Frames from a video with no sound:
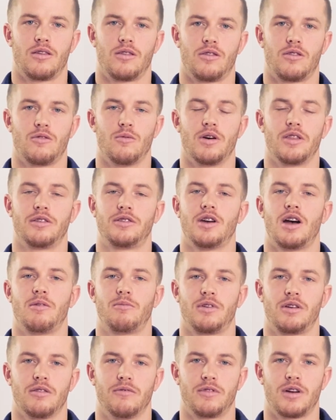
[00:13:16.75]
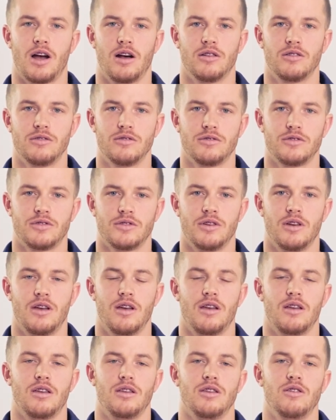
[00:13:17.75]
So on the topic of colors,
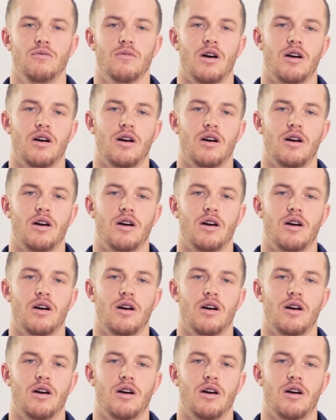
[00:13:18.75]
you